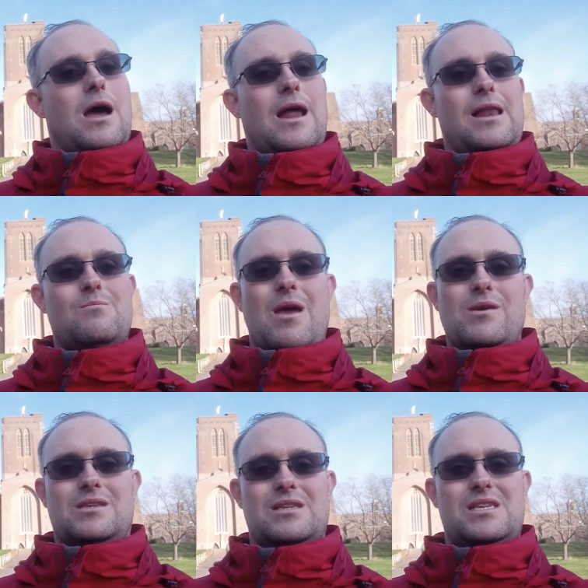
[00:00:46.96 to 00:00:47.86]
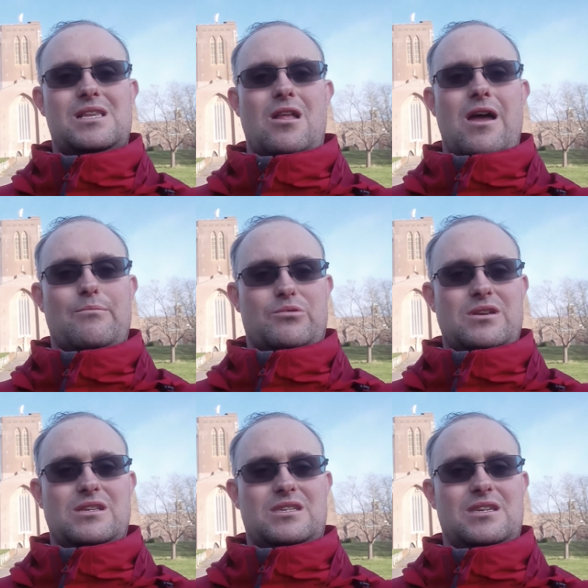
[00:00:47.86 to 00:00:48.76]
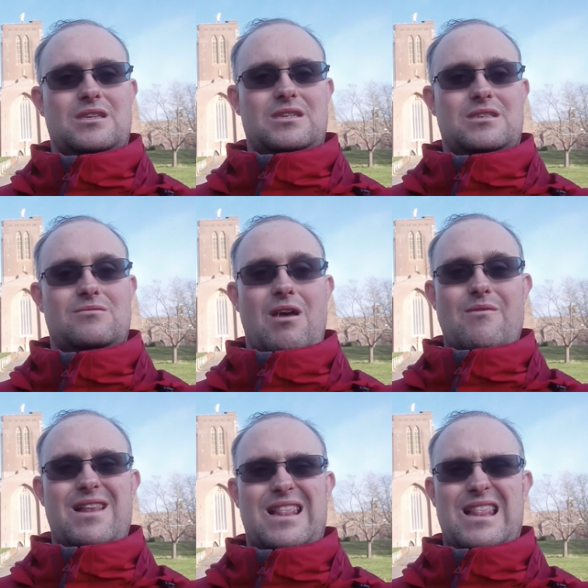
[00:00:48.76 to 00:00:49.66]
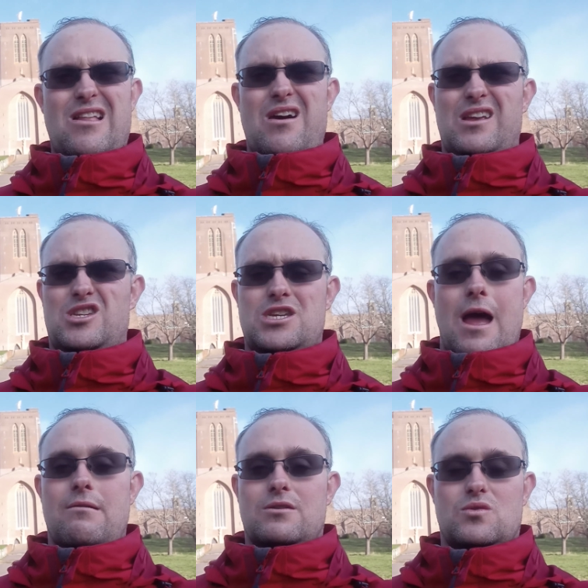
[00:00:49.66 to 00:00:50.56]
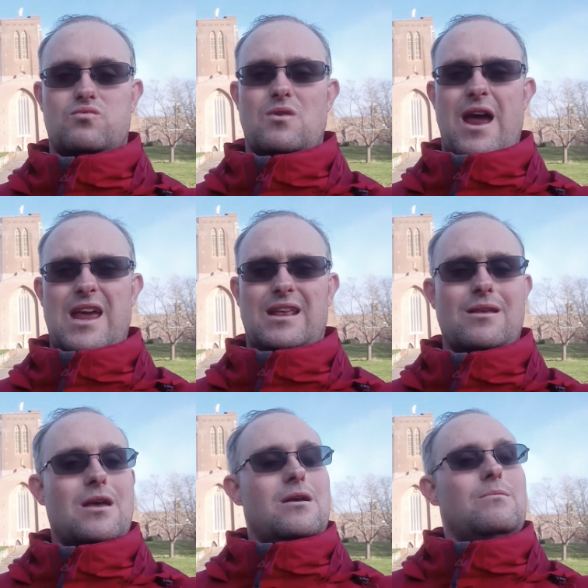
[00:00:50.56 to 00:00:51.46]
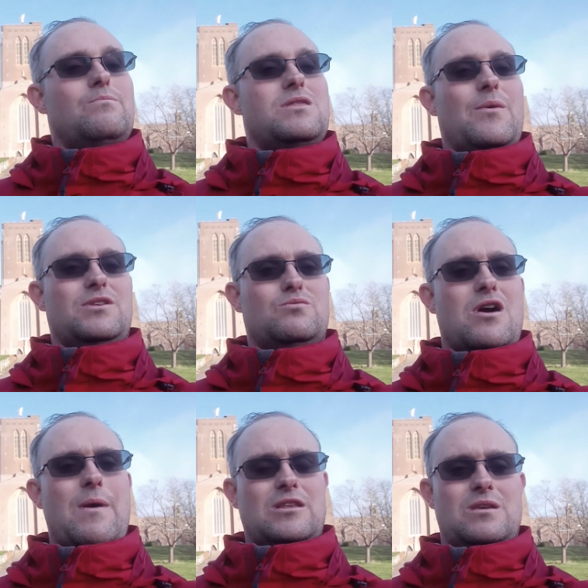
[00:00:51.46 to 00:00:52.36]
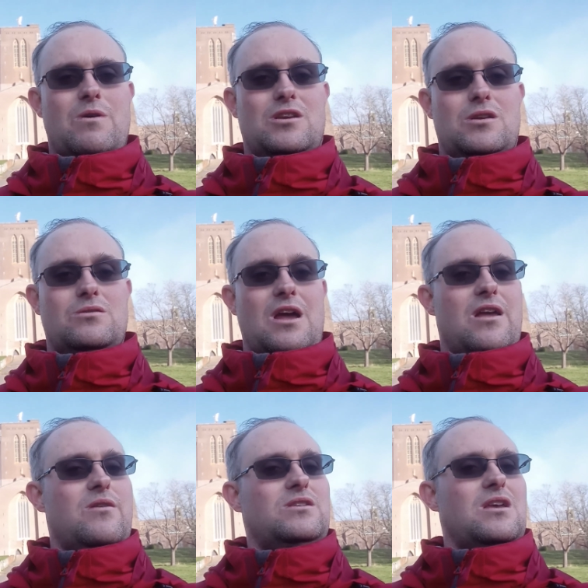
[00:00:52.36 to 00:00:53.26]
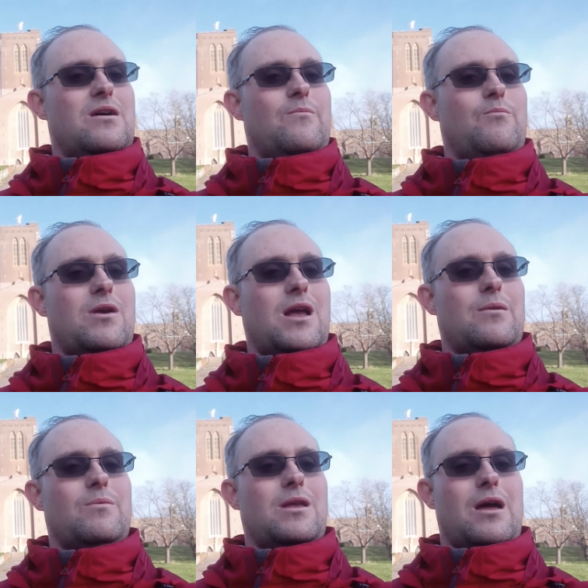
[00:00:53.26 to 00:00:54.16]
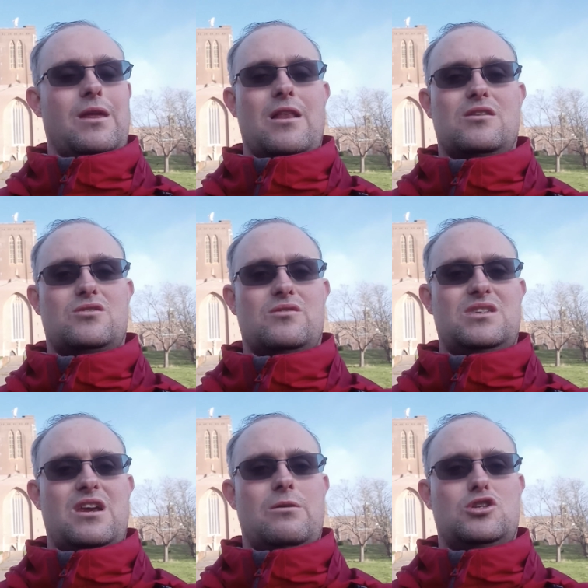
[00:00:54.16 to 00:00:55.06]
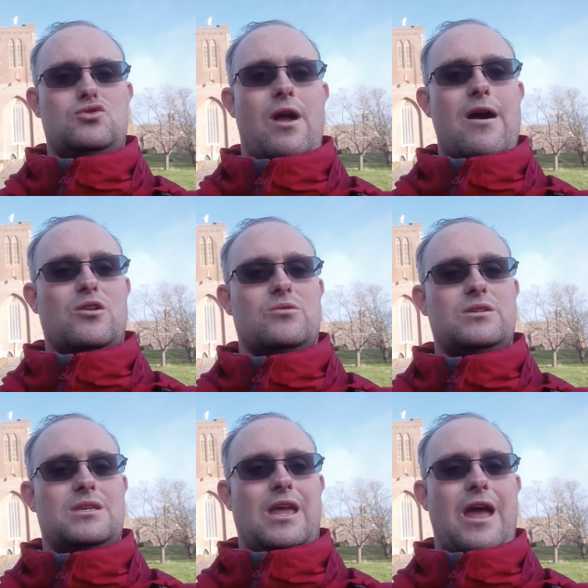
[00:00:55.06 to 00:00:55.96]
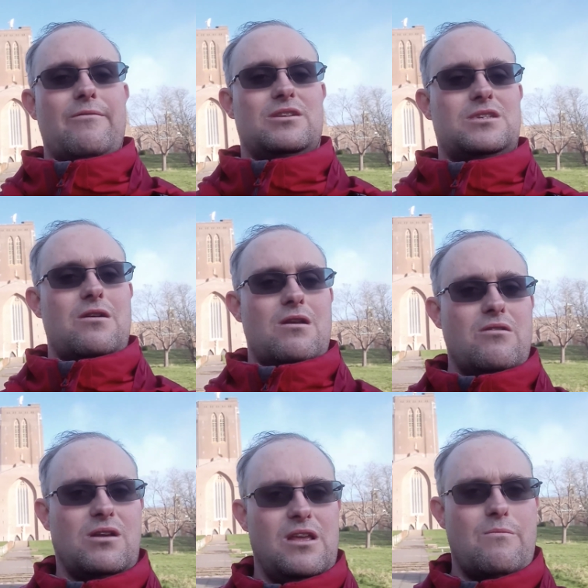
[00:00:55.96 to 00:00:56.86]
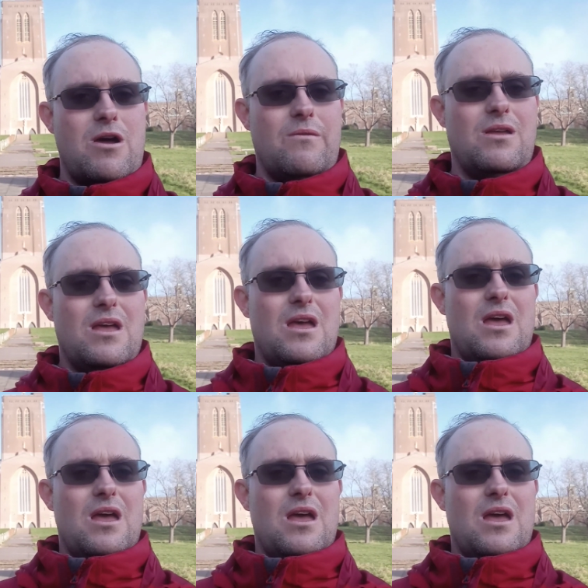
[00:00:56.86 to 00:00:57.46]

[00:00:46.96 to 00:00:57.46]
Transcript: and maybe some slight breezes and maybe light showers of rain, but nothing to worry about too much. It looks like it's um, coming into a serious drought across the county so locally at the moment.